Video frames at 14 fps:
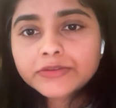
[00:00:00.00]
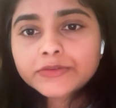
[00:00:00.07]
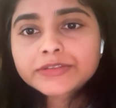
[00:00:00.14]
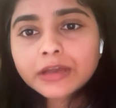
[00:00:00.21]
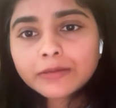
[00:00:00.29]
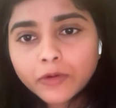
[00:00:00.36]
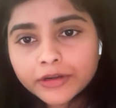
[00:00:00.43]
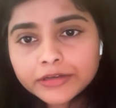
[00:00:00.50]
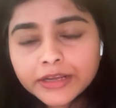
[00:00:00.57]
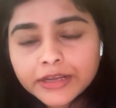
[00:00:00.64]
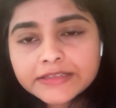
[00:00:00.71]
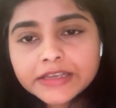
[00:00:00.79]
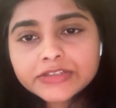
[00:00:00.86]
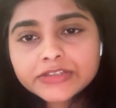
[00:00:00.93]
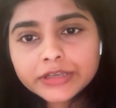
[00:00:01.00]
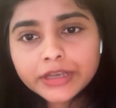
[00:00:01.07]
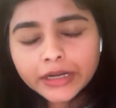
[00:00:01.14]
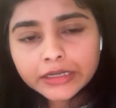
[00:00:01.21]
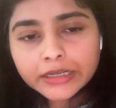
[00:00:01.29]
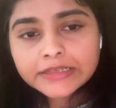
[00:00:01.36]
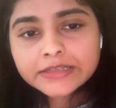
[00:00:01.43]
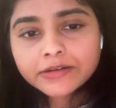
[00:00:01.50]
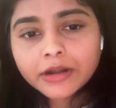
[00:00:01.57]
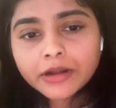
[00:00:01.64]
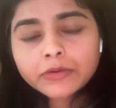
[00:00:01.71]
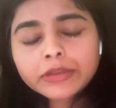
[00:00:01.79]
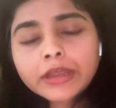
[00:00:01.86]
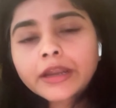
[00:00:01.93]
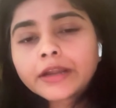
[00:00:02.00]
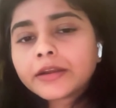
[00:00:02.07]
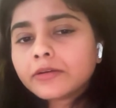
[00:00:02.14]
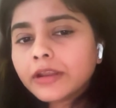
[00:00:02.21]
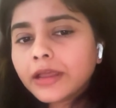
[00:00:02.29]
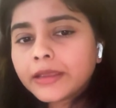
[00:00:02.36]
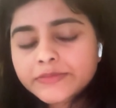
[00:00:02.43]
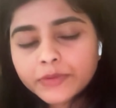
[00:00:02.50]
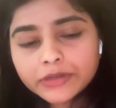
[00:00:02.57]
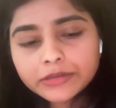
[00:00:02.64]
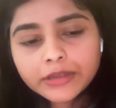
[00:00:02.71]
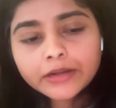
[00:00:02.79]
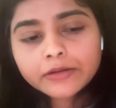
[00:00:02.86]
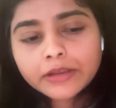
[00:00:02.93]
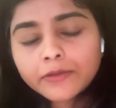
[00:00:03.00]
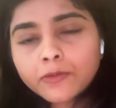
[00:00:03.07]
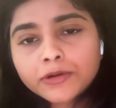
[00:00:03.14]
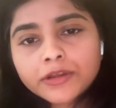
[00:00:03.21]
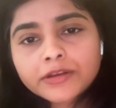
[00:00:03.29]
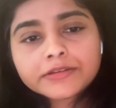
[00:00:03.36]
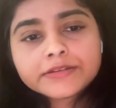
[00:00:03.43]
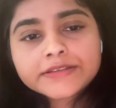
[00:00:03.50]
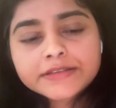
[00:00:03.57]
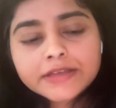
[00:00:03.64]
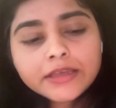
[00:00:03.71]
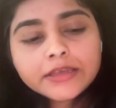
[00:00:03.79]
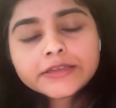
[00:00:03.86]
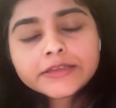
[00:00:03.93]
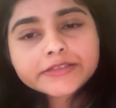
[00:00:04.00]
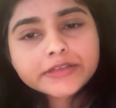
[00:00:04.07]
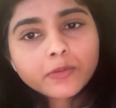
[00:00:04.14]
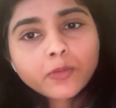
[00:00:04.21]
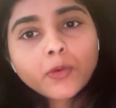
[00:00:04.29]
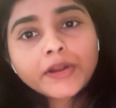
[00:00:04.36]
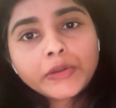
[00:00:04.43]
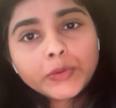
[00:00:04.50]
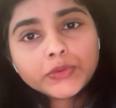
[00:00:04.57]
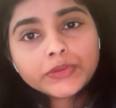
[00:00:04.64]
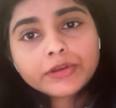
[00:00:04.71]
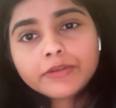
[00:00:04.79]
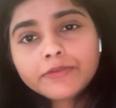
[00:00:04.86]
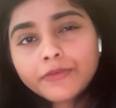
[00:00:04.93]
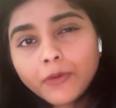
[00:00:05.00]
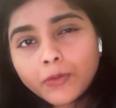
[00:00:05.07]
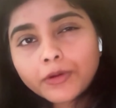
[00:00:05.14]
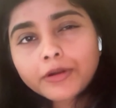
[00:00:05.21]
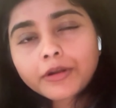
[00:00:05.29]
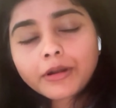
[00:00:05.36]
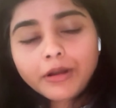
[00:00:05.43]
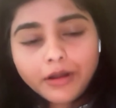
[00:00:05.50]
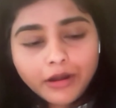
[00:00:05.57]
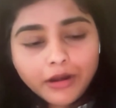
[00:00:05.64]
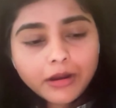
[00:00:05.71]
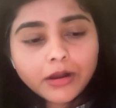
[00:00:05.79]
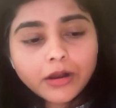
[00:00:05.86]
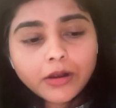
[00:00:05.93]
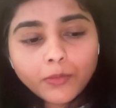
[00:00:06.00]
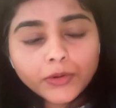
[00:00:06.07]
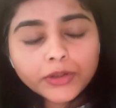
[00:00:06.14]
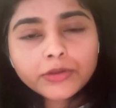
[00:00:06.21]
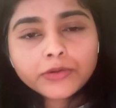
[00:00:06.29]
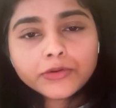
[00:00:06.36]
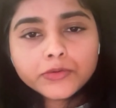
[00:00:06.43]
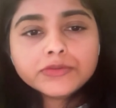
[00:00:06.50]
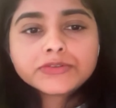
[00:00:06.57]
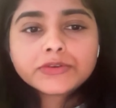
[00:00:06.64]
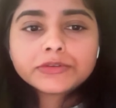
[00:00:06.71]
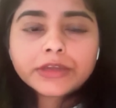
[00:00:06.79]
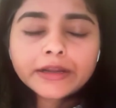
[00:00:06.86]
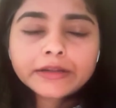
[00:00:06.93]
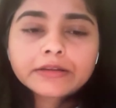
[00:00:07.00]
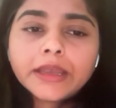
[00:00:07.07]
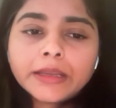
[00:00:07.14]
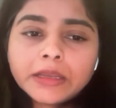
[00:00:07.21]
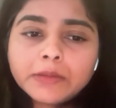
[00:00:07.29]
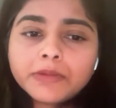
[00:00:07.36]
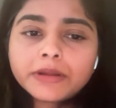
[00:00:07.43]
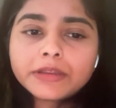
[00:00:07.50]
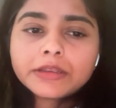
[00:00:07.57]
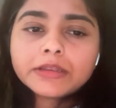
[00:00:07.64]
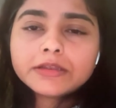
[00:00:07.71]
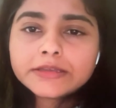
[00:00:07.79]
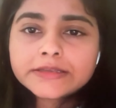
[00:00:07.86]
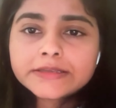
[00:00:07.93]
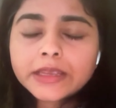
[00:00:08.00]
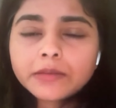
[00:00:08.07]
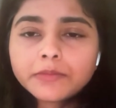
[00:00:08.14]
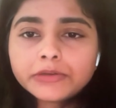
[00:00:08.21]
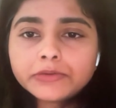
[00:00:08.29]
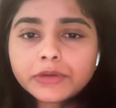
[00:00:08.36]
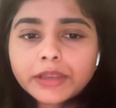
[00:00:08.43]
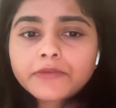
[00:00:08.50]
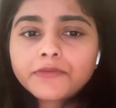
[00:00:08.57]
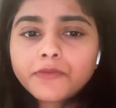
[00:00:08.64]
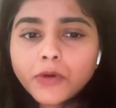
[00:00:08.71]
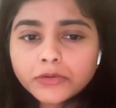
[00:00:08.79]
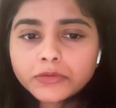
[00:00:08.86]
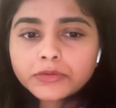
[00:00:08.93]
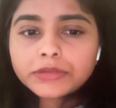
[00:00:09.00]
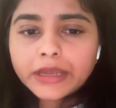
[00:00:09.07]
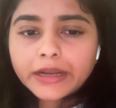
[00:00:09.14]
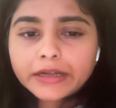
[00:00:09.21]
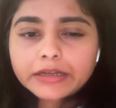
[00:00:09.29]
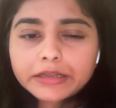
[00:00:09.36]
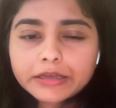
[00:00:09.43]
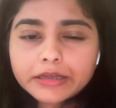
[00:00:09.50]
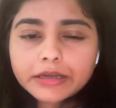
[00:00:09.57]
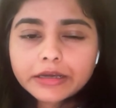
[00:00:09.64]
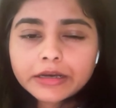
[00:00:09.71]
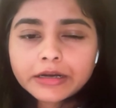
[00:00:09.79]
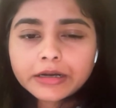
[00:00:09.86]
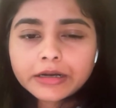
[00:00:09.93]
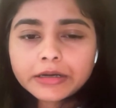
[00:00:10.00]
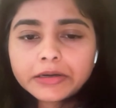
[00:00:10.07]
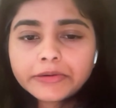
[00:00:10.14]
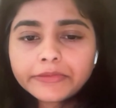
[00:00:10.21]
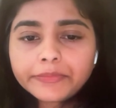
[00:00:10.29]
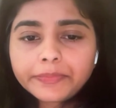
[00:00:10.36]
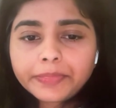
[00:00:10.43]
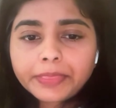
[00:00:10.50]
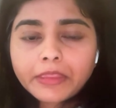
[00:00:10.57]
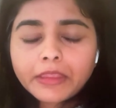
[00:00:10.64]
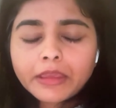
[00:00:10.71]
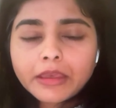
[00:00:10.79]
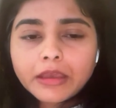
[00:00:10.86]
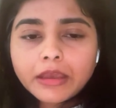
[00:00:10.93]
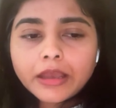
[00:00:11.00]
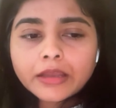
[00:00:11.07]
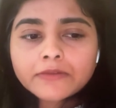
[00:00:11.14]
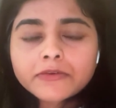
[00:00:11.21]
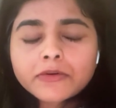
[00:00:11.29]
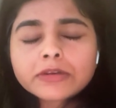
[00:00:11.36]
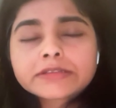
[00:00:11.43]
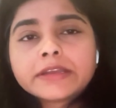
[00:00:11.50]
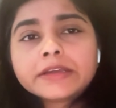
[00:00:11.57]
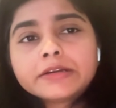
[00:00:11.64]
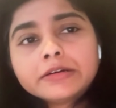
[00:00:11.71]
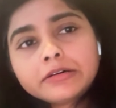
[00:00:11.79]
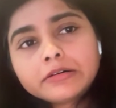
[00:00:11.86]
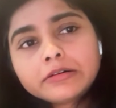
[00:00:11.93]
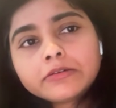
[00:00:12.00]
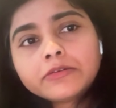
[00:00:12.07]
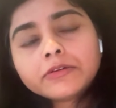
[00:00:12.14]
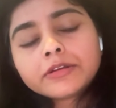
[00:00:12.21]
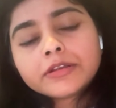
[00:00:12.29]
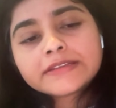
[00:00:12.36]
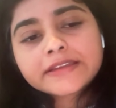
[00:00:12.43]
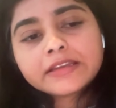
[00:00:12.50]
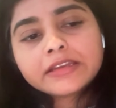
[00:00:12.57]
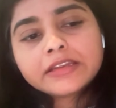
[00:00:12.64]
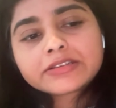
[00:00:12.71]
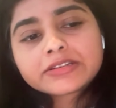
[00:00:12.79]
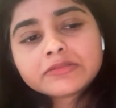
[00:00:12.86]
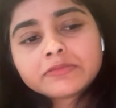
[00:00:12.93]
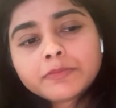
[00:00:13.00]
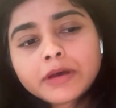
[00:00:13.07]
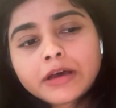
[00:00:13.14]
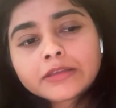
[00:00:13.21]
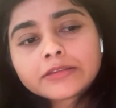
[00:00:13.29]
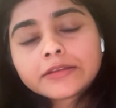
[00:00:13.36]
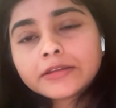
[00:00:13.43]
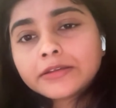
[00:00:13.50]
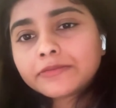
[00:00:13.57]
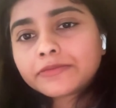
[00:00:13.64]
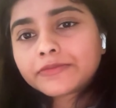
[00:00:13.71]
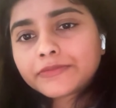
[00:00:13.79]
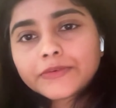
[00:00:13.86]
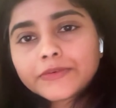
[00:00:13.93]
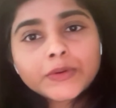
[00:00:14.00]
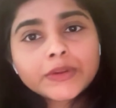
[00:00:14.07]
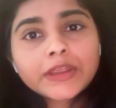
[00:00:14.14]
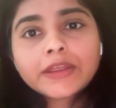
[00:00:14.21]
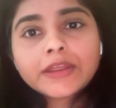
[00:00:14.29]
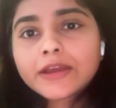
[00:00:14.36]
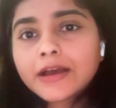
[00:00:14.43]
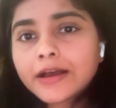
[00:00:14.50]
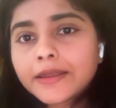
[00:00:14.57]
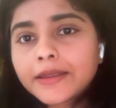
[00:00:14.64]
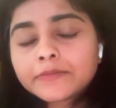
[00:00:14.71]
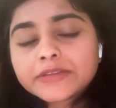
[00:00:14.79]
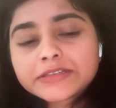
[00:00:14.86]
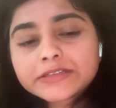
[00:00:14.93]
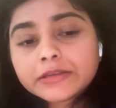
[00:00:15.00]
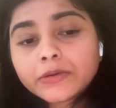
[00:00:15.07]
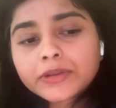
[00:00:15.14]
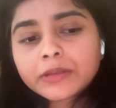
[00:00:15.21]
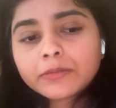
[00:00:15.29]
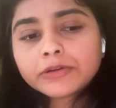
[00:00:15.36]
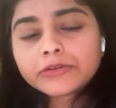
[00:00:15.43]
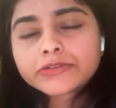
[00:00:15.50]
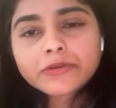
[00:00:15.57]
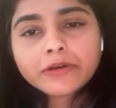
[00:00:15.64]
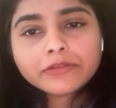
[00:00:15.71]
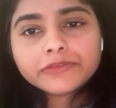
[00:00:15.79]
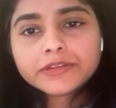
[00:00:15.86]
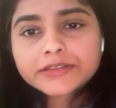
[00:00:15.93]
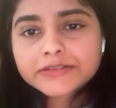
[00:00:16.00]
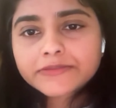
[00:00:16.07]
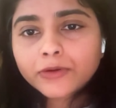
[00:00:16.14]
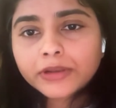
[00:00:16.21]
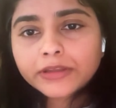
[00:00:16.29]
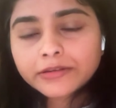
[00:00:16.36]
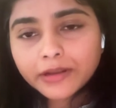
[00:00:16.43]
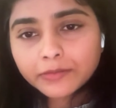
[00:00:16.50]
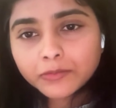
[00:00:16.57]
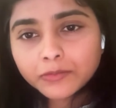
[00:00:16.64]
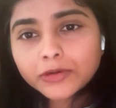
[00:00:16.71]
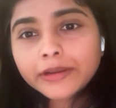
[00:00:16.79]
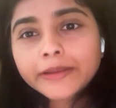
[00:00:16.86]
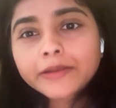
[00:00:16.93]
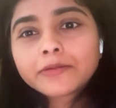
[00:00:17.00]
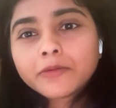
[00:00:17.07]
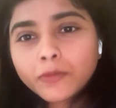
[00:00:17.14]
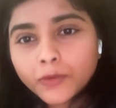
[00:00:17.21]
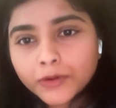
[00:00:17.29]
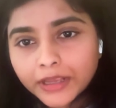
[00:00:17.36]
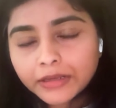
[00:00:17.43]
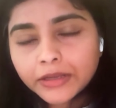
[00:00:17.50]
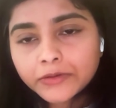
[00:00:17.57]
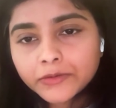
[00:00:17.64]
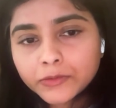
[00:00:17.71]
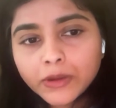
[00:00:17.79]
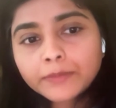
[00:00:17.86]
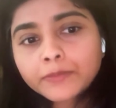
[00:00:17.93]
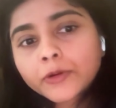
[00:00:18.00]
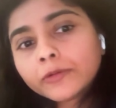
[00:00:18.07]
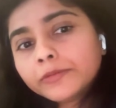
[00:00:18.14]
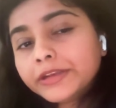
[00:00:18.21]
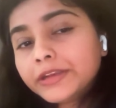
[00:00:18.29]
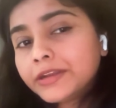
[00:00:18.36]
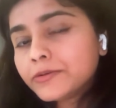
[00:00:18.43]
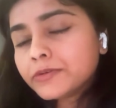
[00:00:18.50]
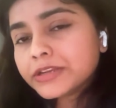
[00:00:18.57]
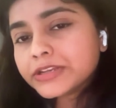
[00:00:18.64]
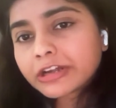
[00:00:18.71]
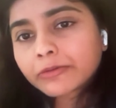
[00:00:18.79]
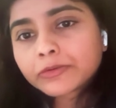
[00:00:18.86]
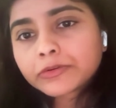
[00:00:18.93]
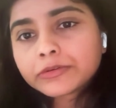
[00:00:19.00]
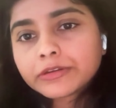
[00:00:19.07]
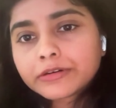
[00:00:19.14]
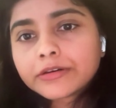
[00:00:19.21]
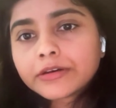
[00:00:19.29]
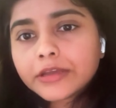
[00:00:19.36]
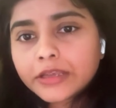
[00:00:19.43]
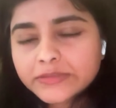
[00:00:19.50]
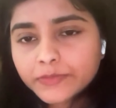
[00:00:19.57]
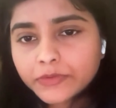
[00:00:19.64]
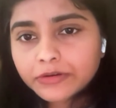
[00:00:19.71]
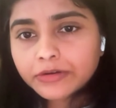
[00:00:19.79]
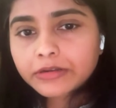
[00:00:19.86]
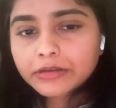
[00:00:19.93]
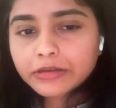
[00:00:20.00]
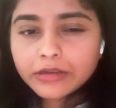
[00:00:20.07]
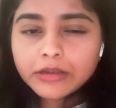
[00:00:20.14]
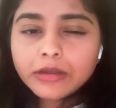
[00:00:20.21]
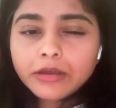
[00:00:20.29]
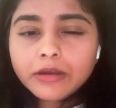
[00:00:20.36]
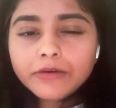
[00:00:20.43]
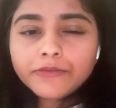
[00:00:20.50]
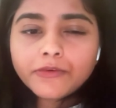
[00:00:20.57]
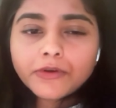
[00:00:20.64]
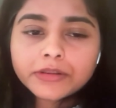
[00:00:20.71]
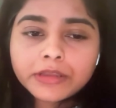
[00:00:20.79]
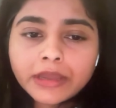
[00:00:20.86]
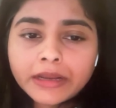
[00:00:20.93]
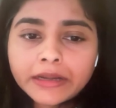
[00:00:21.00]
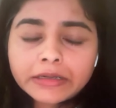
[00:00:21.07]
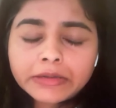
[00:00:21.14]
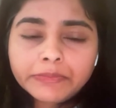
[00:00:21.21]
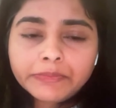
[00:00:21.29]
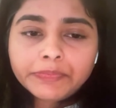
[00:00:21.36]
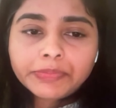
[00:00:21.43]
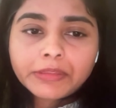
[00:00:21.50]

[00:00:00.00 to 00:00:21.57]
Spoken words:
So some organization context around that. And as per that, like what are this step 1, 2, 3, 4 would you do so that anybody is able to like follow that And of course, like a good escalation path. If, okay, I am still not able to solve this following the runbook, like what I need to do, I probably need to reach out to the expert for that.